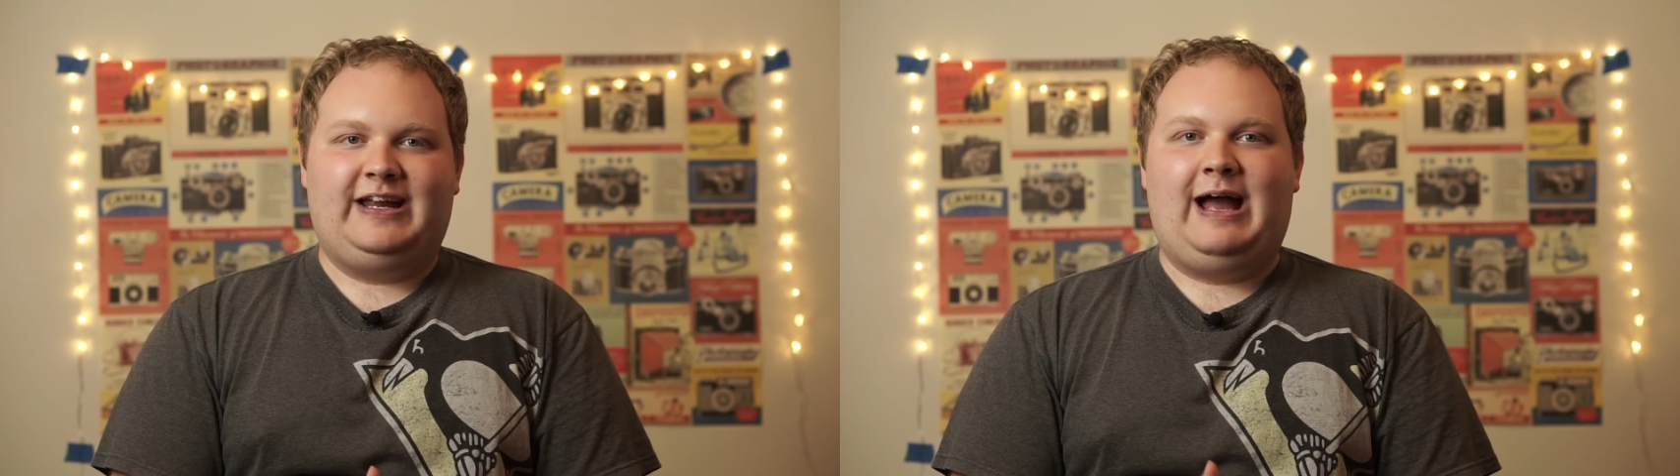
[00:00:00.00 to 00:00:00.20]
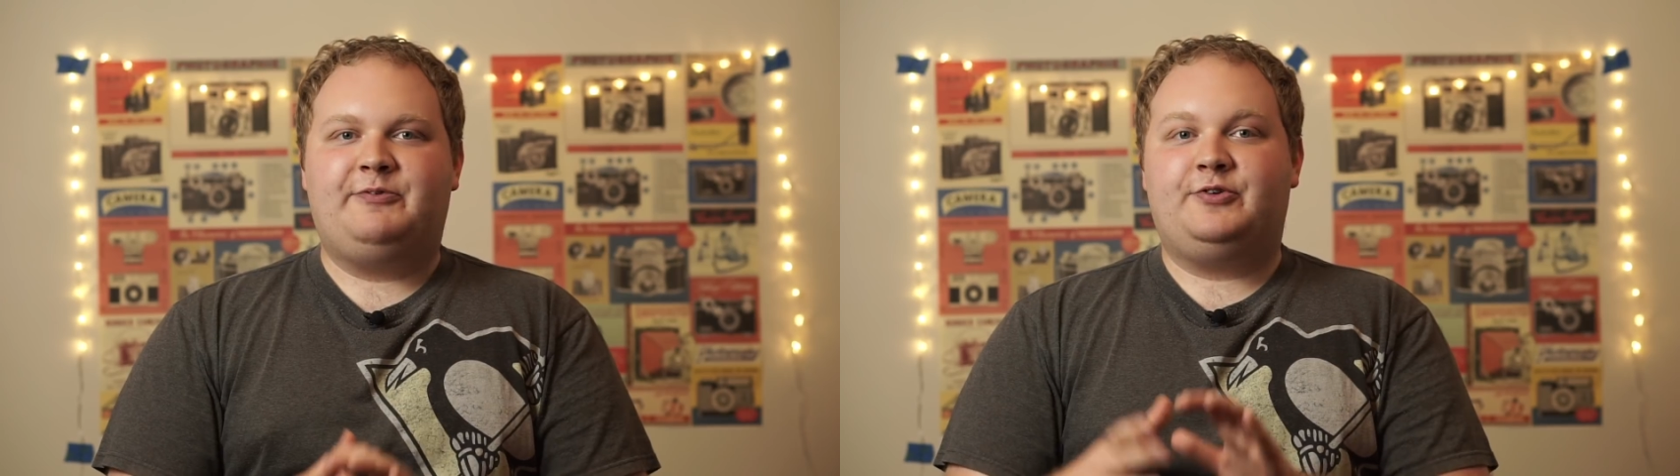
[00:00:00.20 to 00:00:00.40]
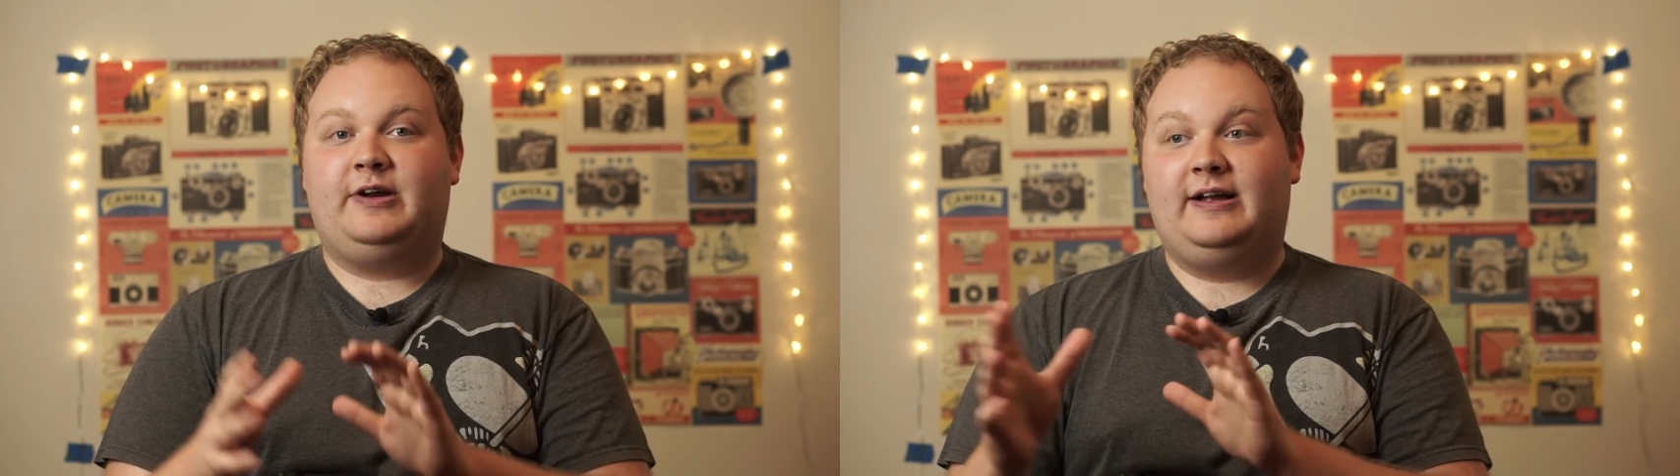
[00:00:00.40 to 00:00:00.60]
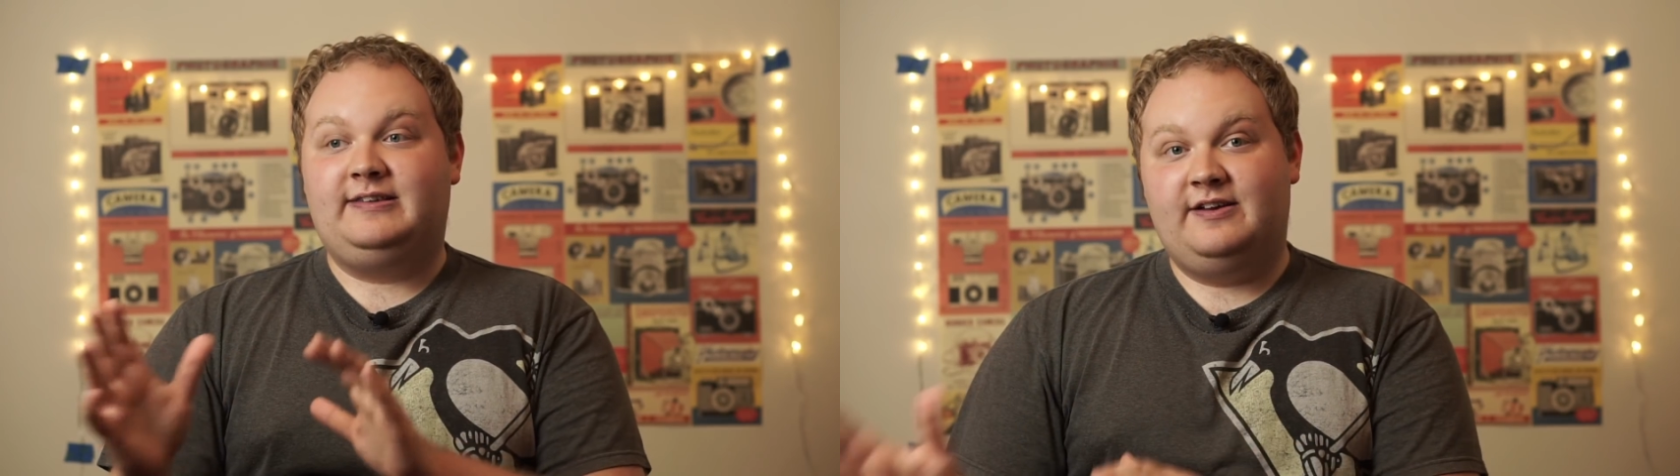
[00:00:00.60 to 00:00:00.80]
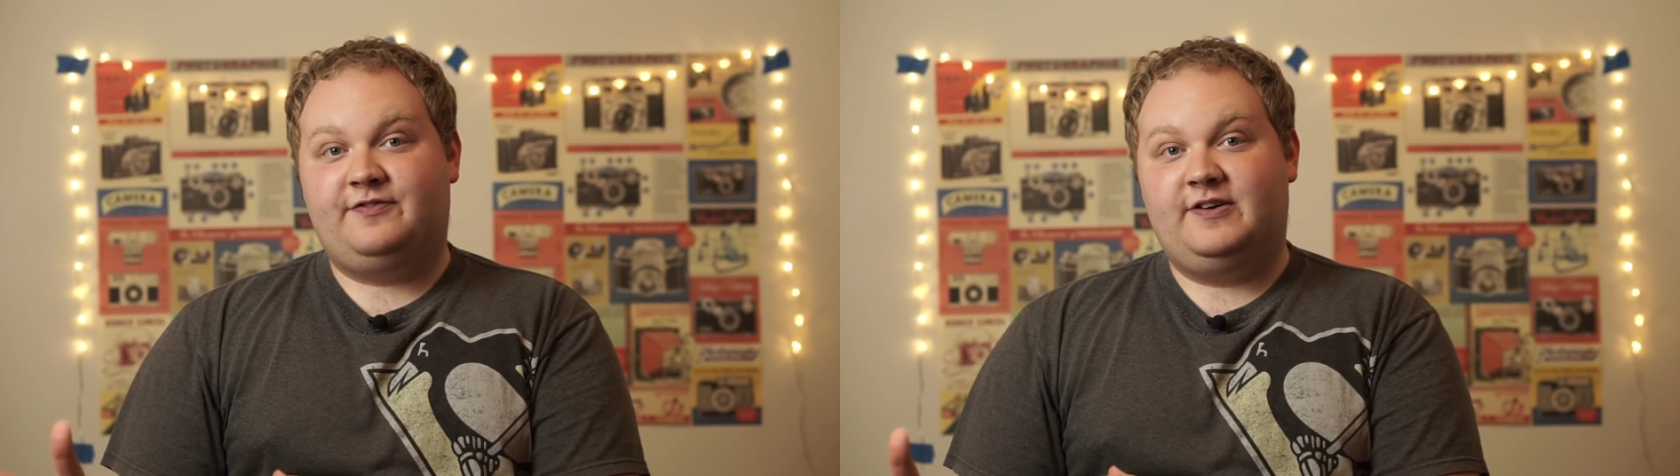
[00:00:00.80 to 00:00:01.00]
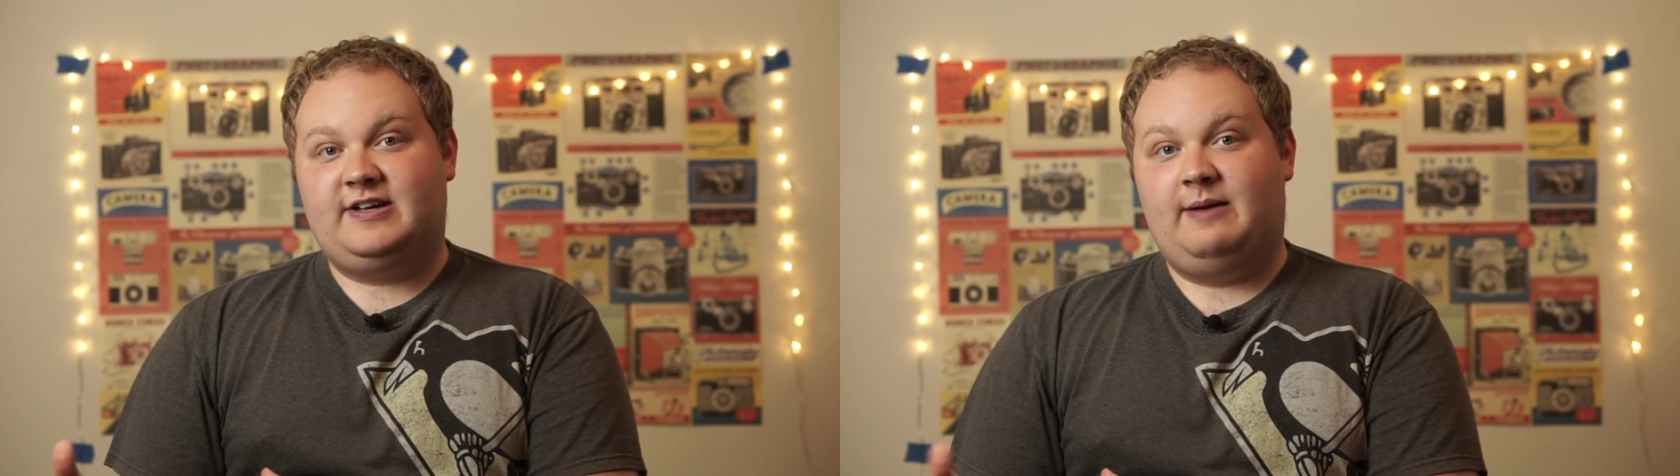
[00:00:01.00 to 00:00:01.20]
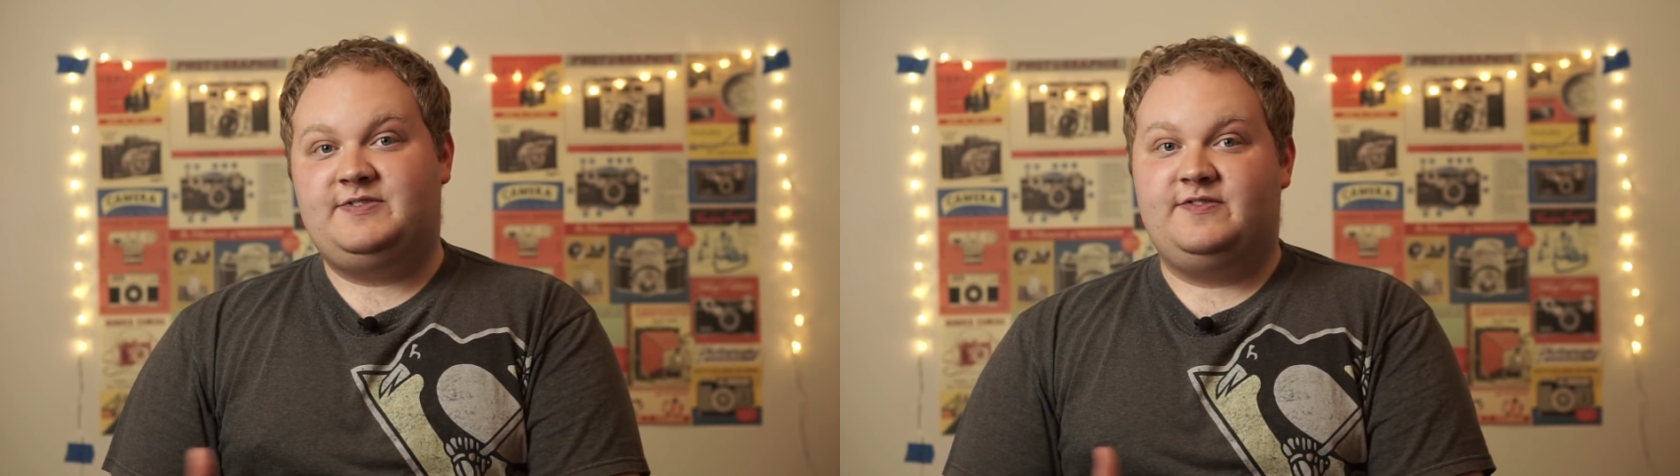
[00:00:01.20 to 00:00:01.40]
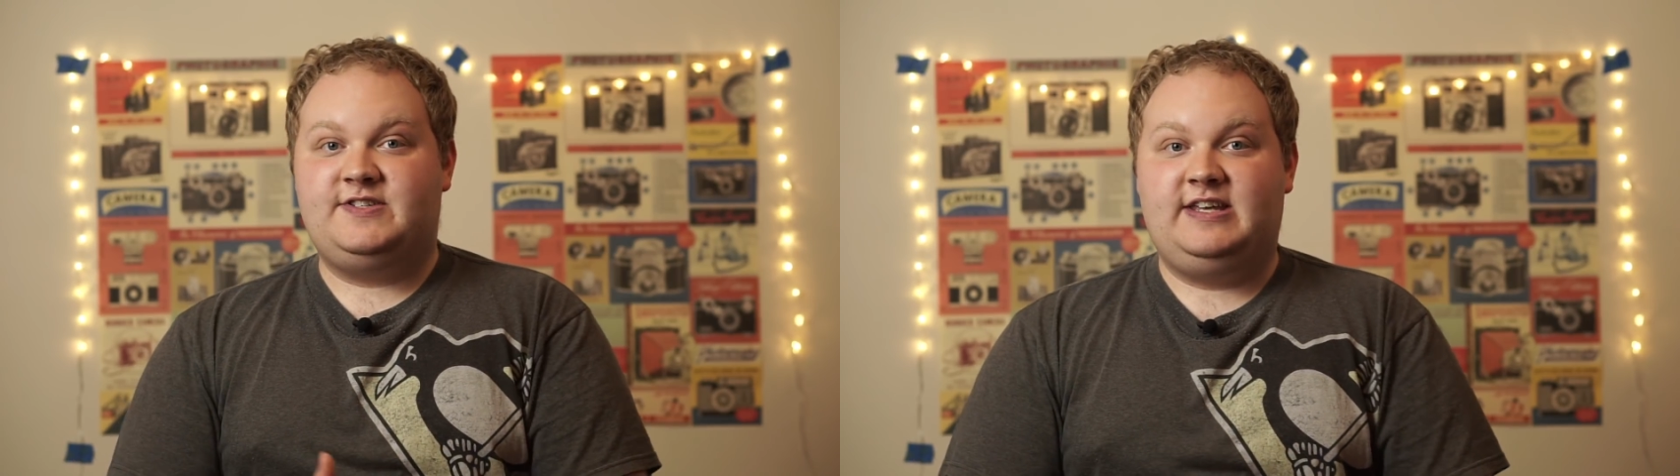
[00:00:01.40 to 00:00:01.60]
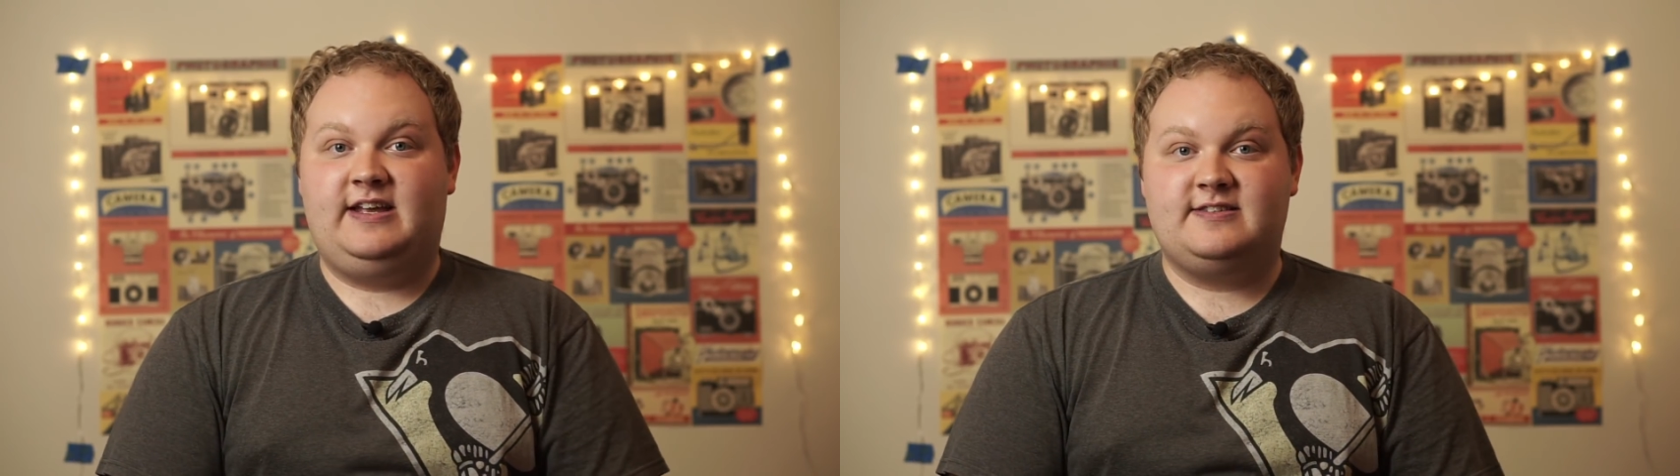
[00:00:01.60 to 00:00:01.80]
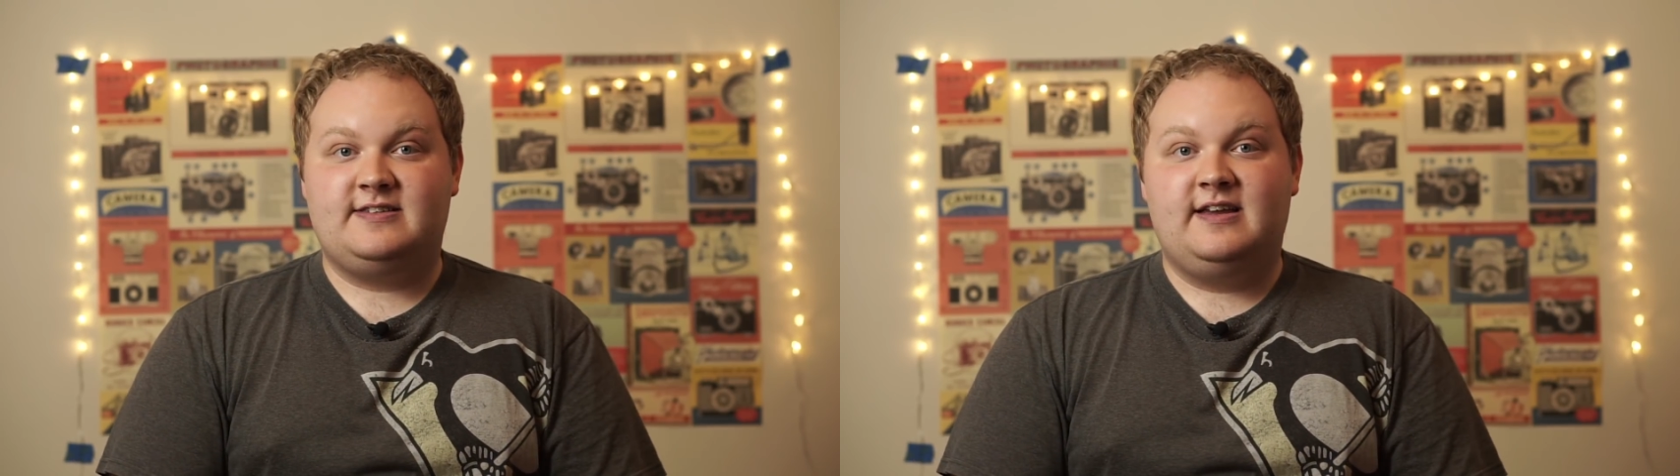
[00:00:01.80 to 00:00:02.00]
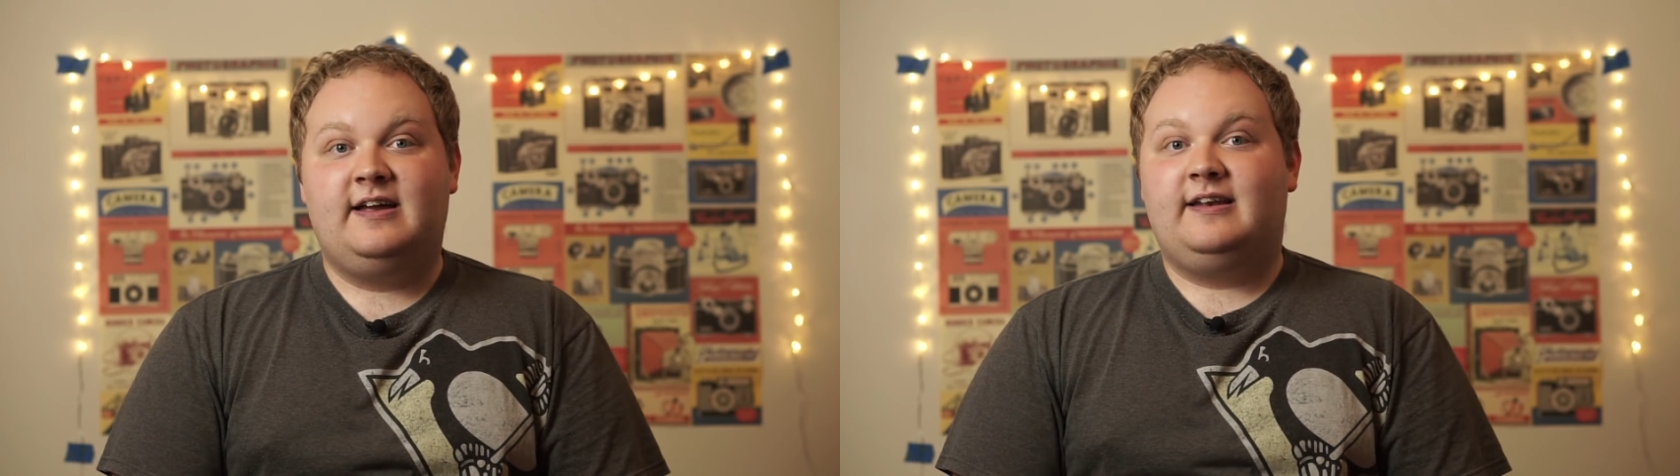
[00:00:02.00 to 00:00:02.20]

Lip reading: capturing different types of scenes.